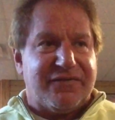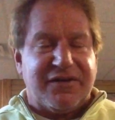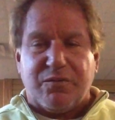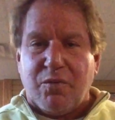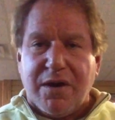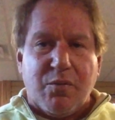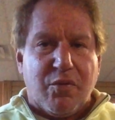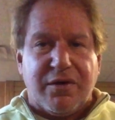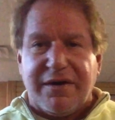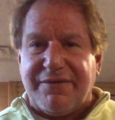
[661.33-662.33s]
if there's one
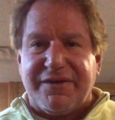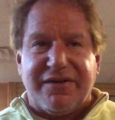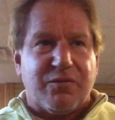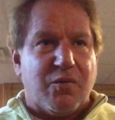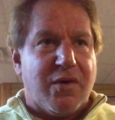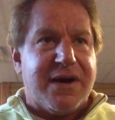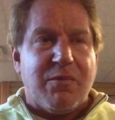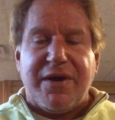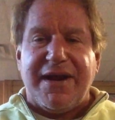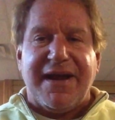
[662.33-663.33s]
word, if there's
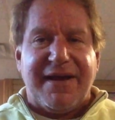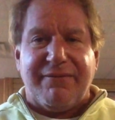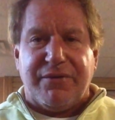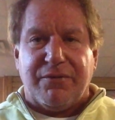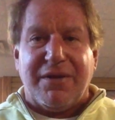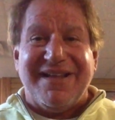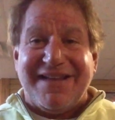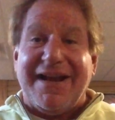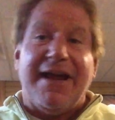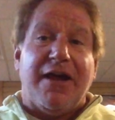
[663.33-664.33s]
one what have you
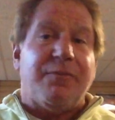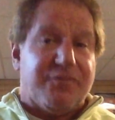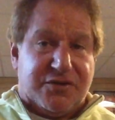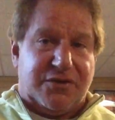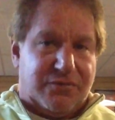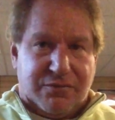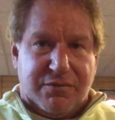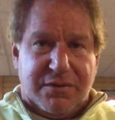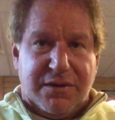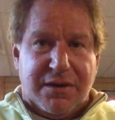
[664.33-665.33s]
that helps you,
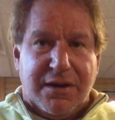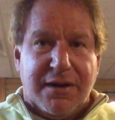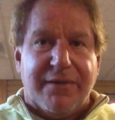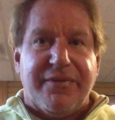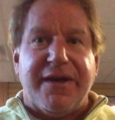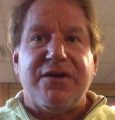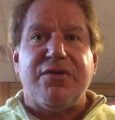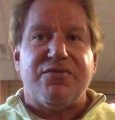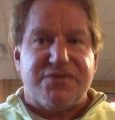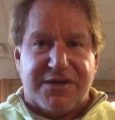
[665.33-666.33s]
then
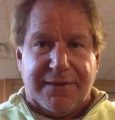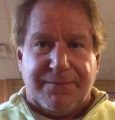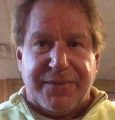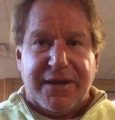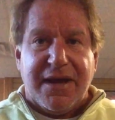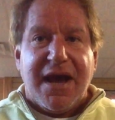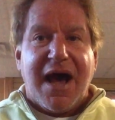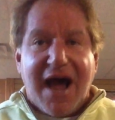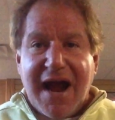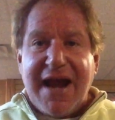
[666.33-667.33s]
use it.
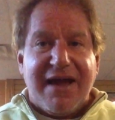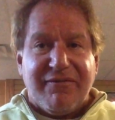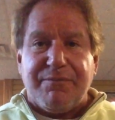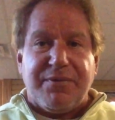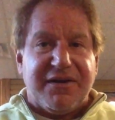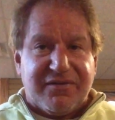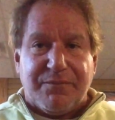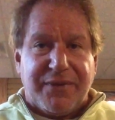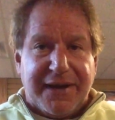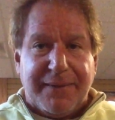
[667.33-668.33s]
I have a piece
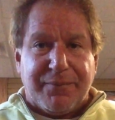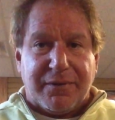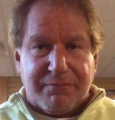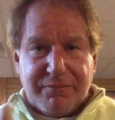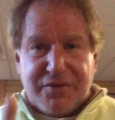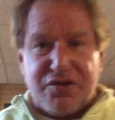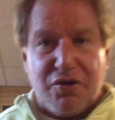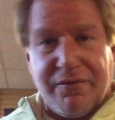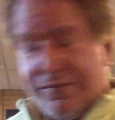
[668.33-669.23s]
of paper. I'm going to show